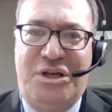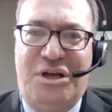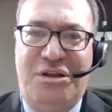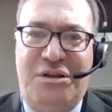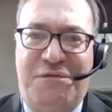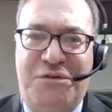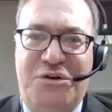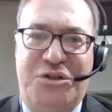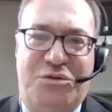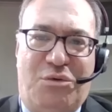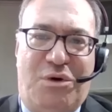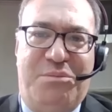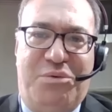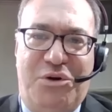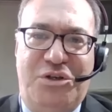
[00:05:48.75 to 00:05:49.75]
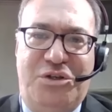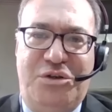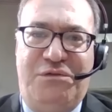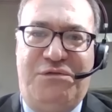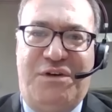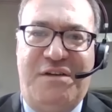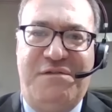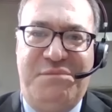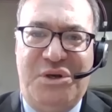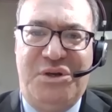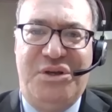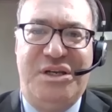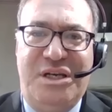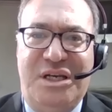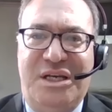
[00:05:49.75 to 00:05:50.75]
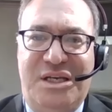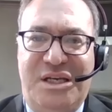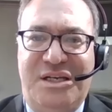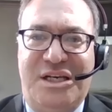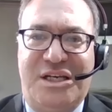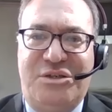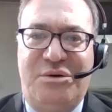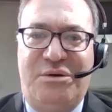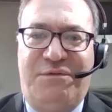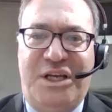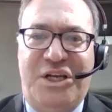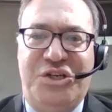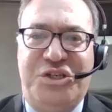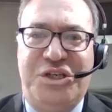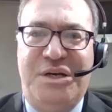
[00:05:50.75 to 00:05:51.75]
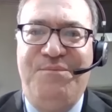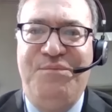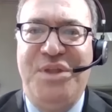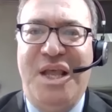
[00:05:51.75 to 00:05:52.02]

on the first 1.25 million indexed to inflation.